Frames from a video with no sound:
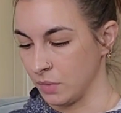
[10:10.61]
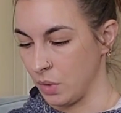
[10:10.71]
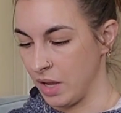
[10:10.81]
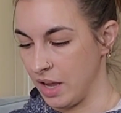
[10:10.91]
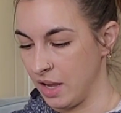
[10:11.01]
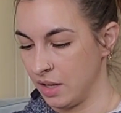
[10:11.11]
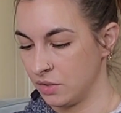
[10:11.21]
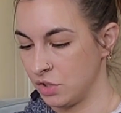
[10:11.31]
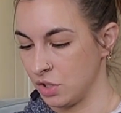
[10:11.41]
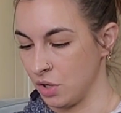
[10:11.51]
Okay,
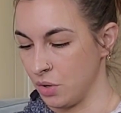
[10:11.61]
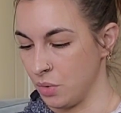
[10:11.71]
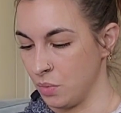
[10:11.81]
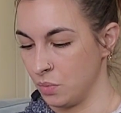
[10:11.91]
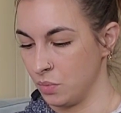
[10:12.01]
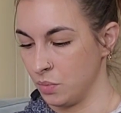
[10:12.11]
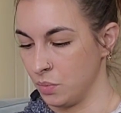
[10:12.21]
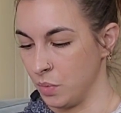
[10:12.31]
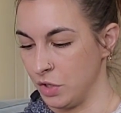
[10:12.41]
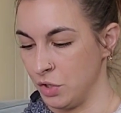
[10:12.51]
so
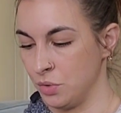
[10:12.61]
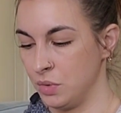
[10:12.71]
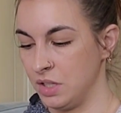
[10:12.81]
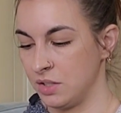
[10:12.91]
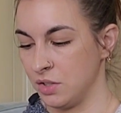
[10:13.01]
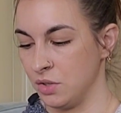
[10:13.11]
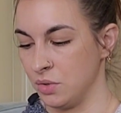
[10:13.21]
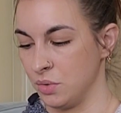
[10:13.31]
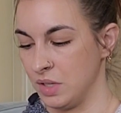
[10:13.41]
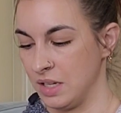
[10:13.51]
what you need to
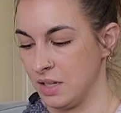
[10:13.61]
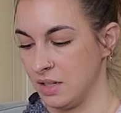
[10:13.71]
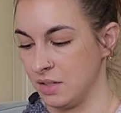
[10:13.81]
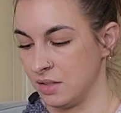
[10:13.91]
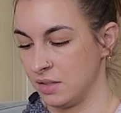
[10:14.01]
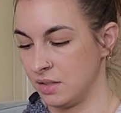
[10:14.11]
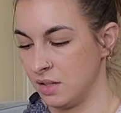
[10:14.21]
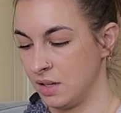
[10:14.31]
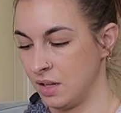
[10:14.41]
do is